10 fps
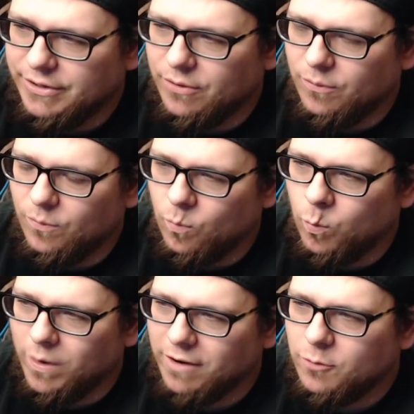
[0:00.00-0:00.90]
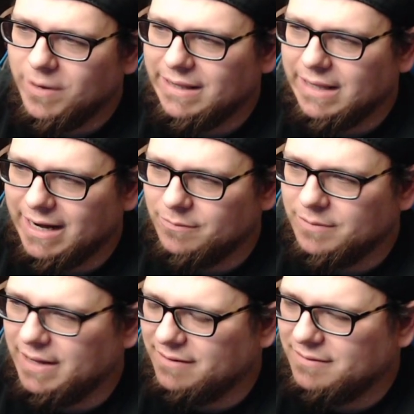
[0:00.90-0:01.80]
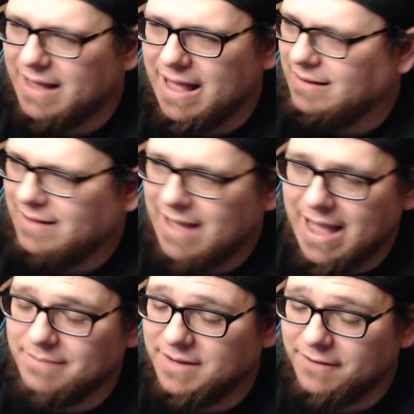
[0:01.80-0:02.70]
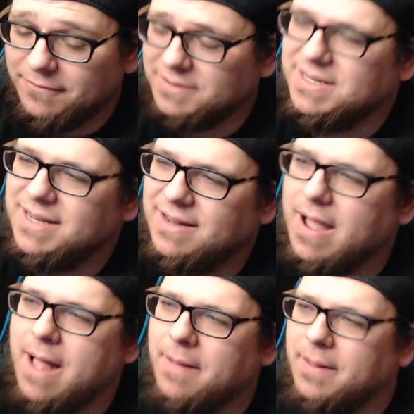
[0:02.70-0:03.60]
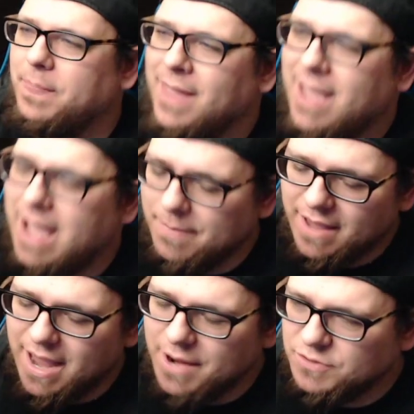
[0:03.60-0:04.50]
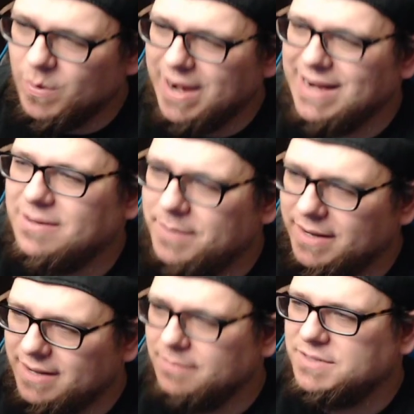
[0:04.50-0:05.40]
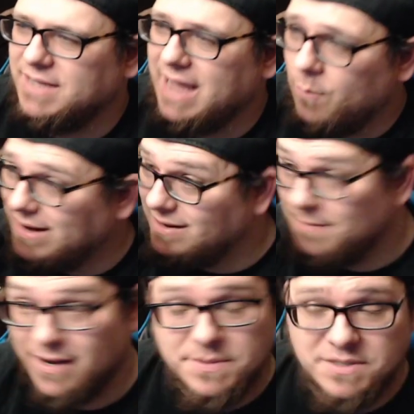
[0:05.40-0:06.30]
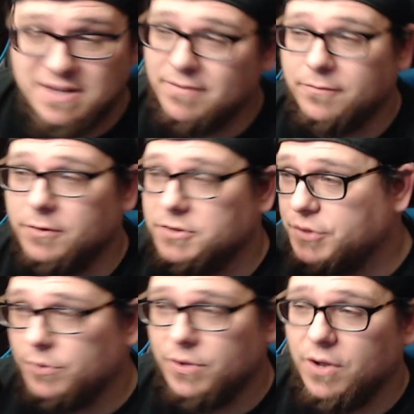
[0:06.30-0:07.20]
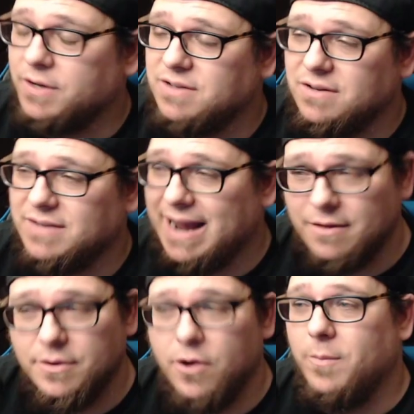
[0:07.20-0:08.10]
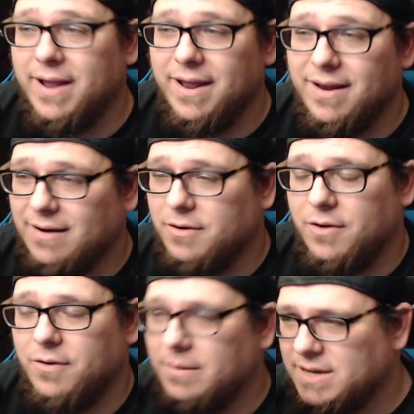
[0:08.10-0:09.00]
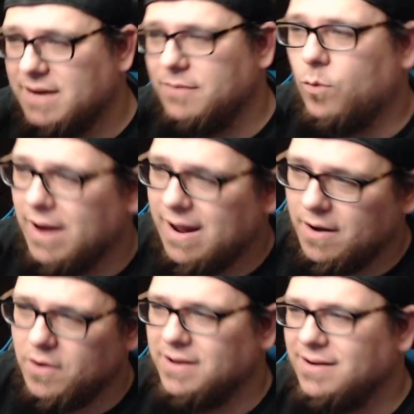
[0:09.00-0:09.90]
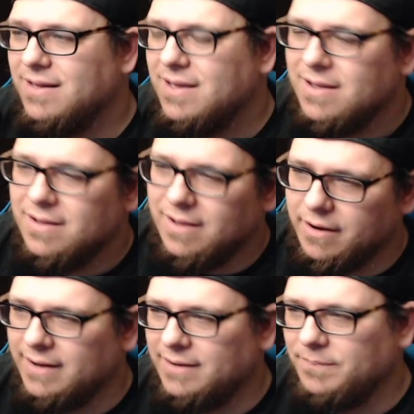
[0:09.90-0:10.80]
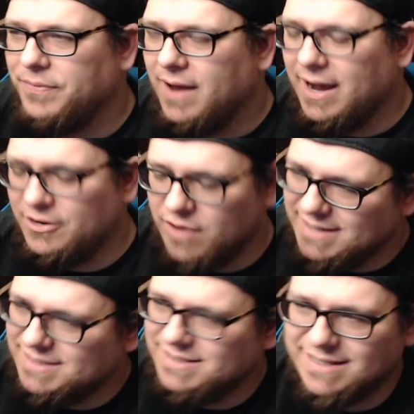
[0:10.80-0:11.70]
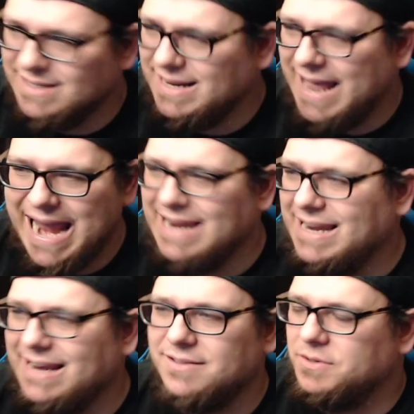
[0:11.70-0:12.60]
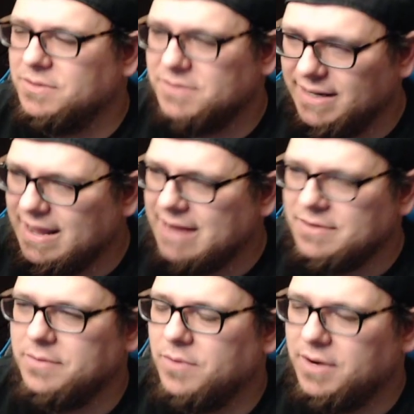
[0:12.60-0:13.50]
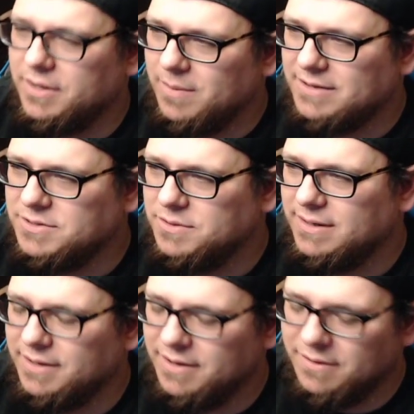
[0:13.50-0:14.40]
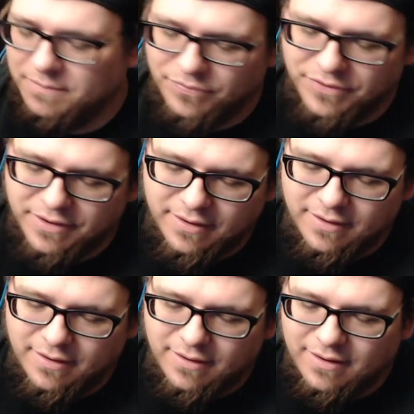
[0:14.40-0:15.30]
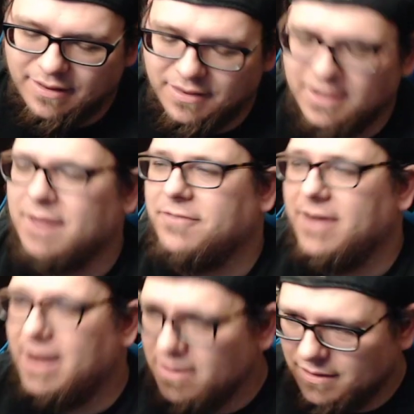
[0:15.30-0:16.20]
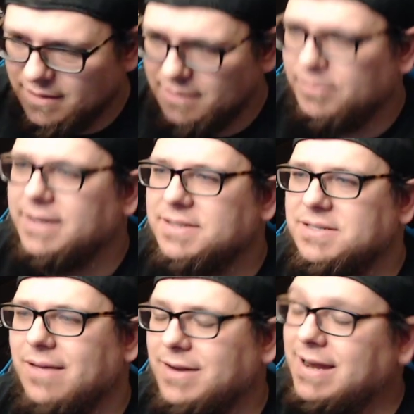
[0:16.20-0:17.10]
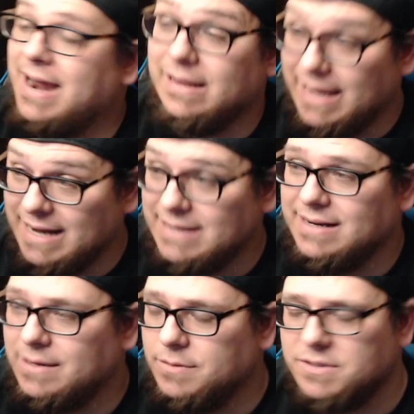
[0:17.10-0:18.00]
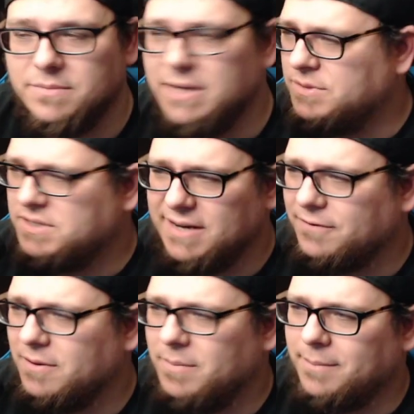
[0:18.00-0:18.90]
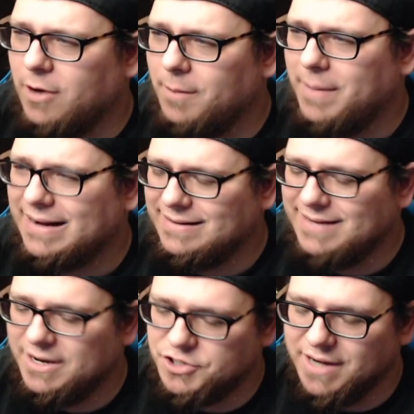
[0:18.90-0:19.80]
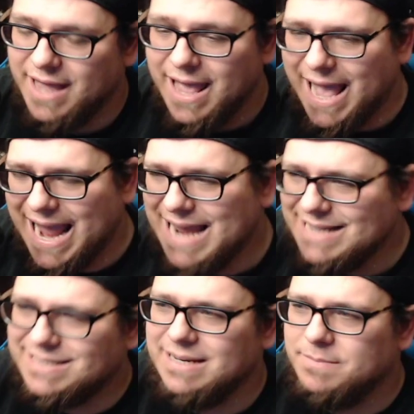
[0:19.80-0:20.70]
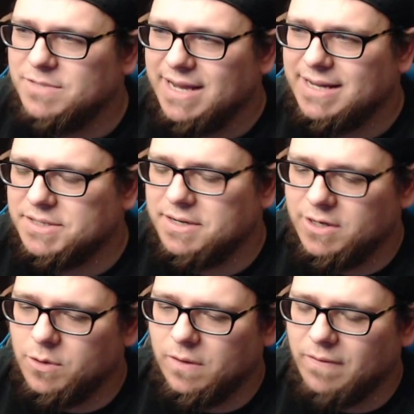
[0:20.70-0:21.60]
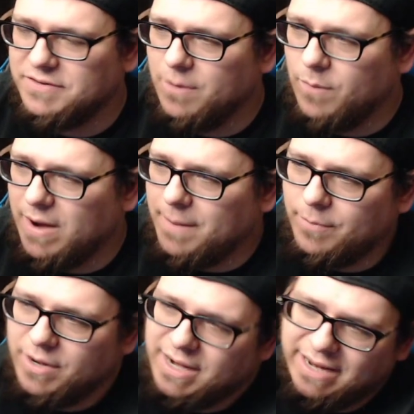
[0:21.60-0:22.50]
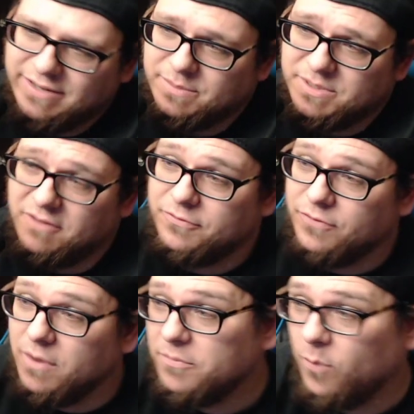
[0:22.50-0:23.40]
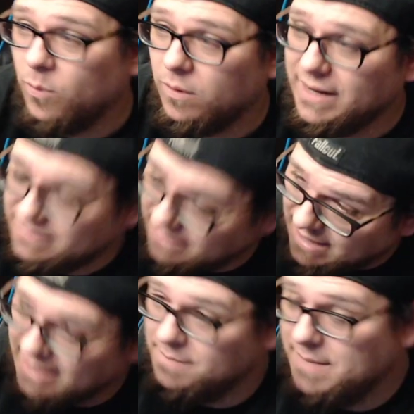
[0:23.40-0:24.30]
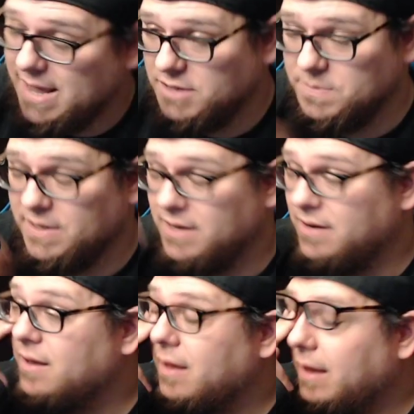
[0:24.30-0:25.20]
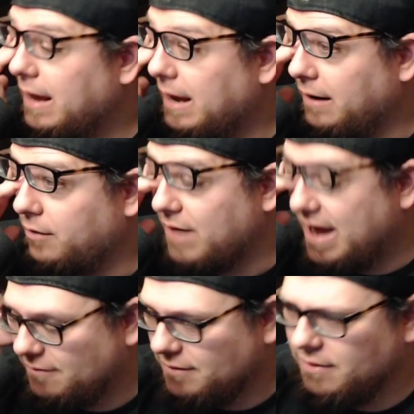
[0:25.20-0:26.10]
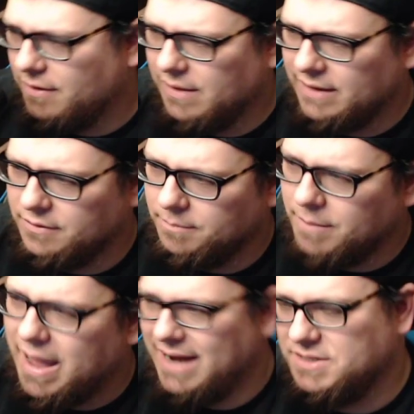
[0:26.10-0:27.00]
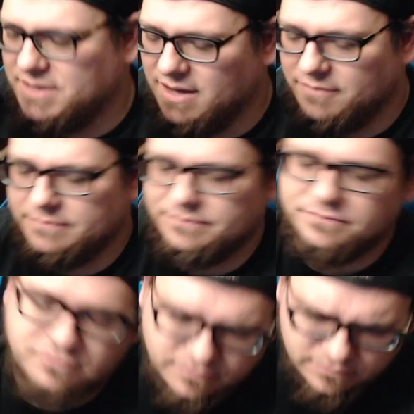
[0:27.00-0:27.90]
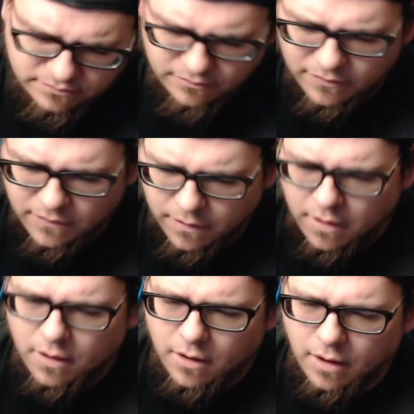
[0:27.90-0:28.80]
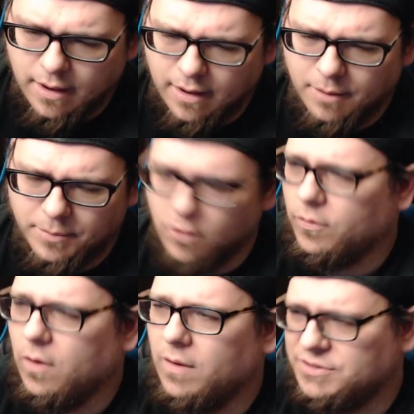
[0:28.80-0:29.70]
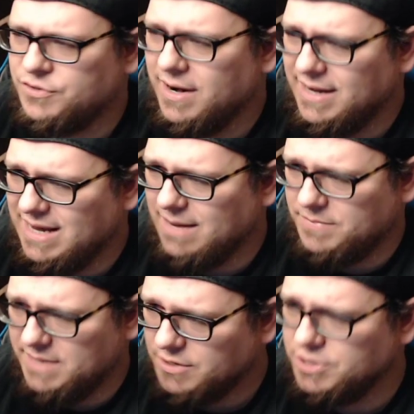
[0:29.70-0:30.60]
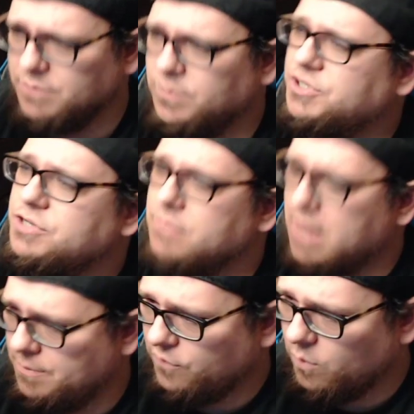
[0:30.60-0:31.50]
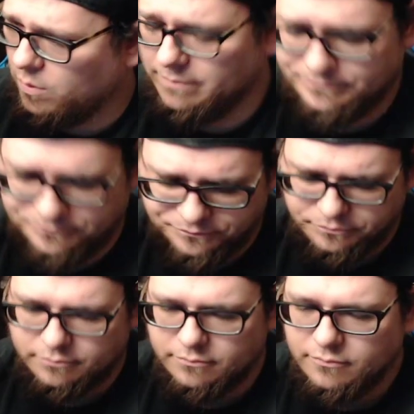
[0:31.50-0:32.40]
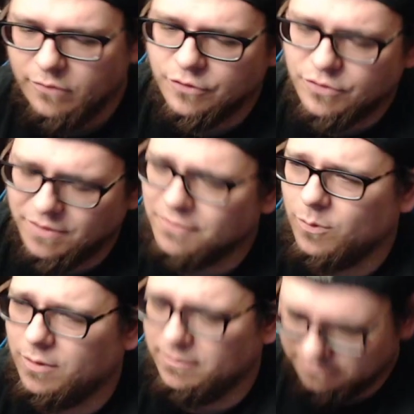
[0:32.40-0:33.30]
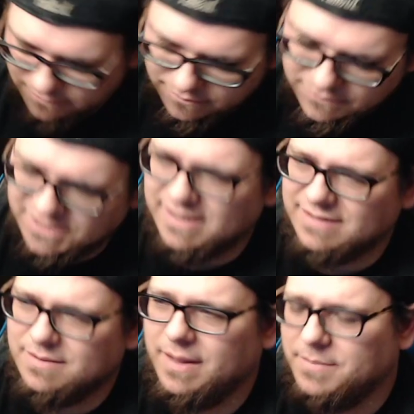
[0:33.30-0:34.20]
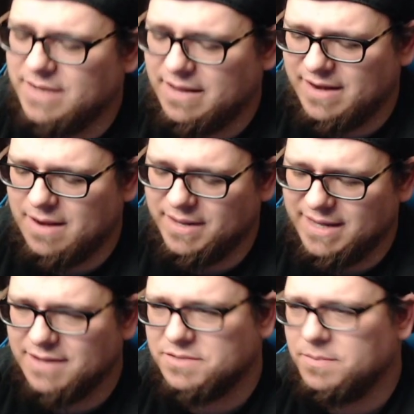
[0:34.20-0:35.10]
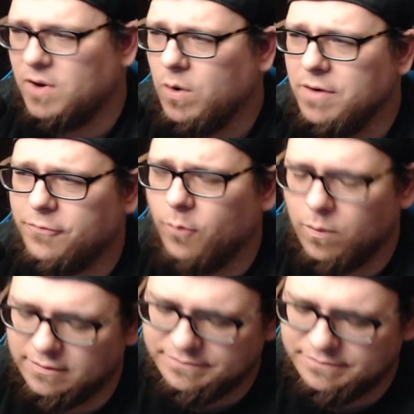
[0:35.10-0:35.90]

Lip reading: where do I lie? Like, I definitely I'm the guy who's waiting to pick up. I waited to pick up 7 for so long because I was like, I don't know, man. I don't know. I'm kind of worn out on it. And I tried 6 and hated it. So it was like, I don't even want to go back to it, And then I finally played 7 and I liked it. It was different, but it brought back the tension. 8 seems like it's going to go along the same way by bringing in some stuff from 4, like the item management and craft, like they're buying stuff. But overall, it's trying to keep tension, which I'm for. So therefore, it's not something that I'm against. RE4